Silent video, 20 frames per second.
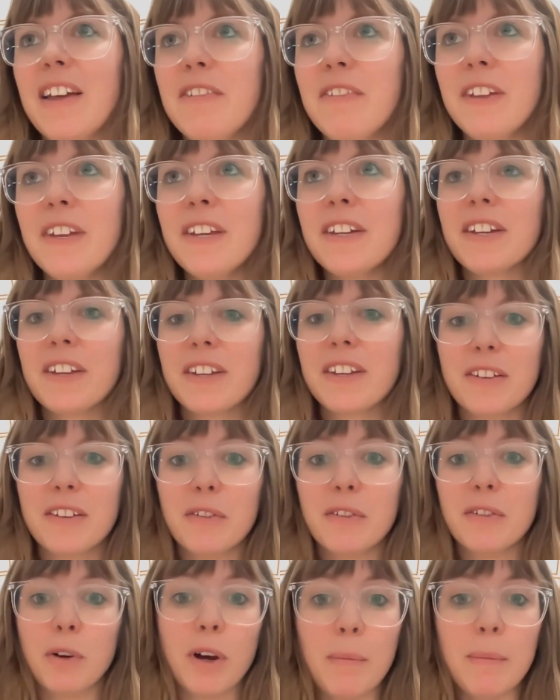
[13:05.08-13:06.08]
I think,
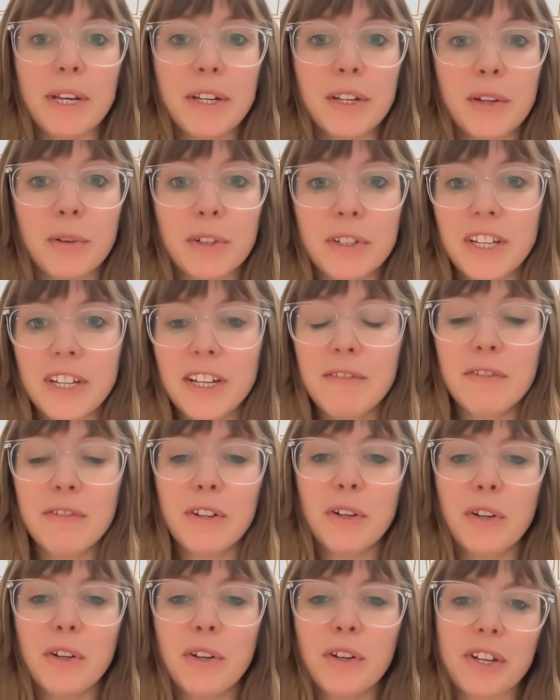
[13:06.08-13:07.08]

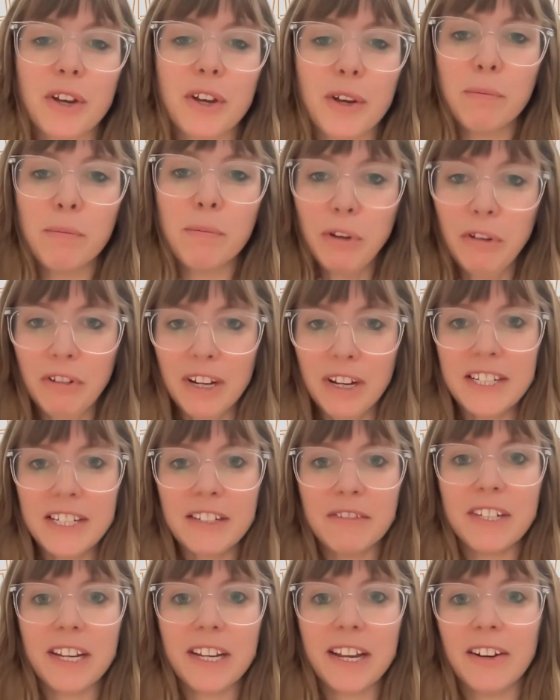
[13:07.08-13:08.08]
even the term
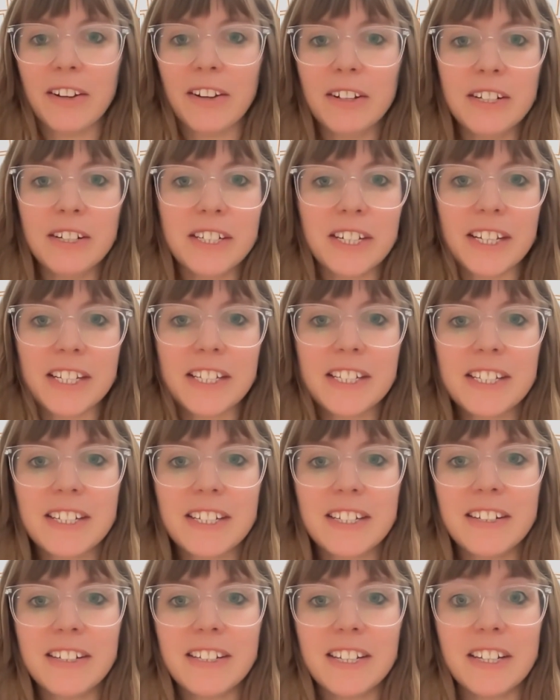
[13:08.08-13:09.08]
creative technologist
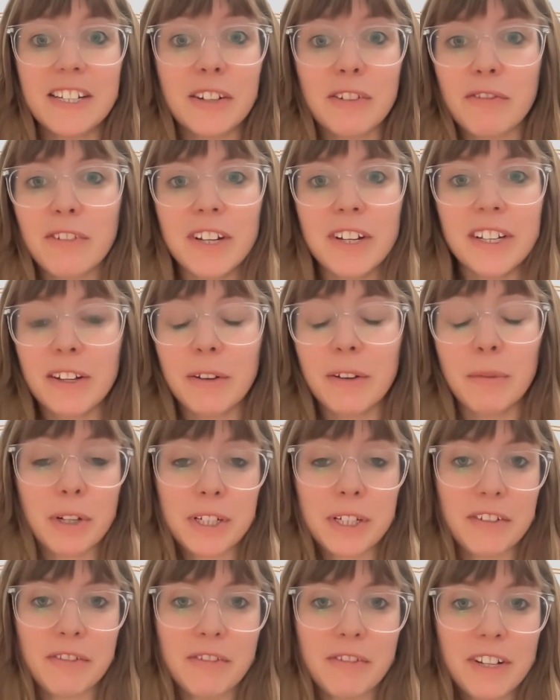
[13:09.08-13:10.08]
it
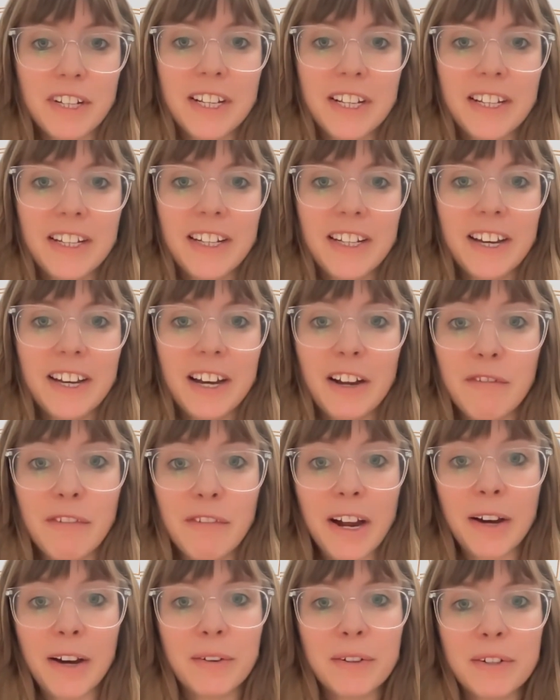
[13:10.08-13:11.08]
wasn't really
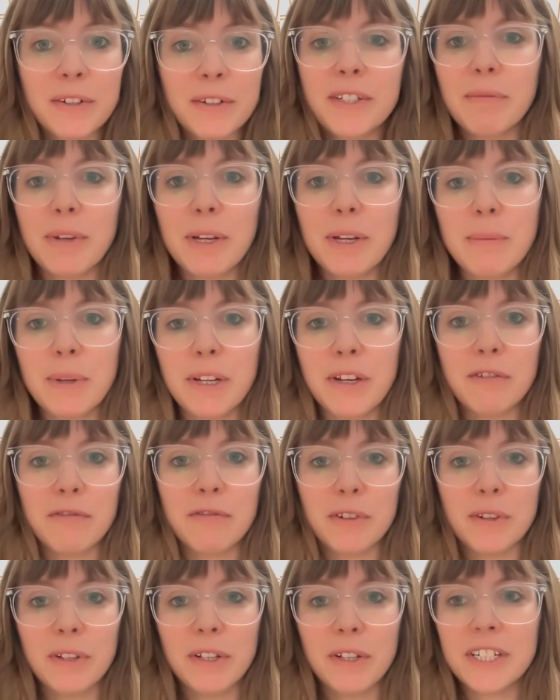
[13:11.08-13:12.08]
around maybe a
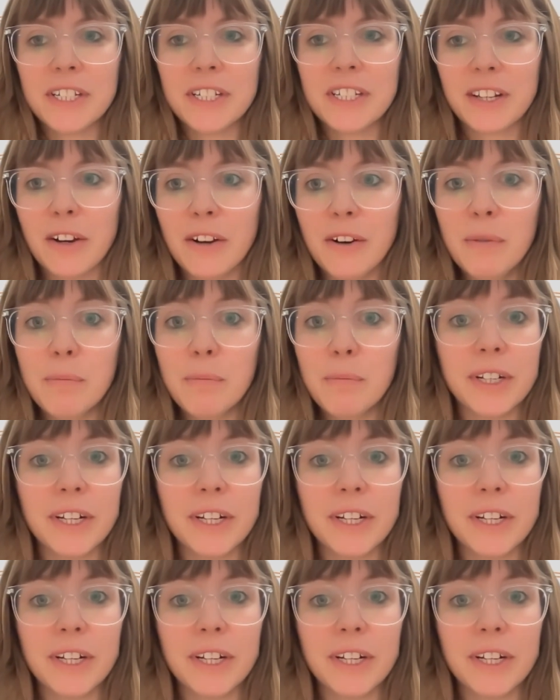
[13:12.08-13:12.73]
few years ago,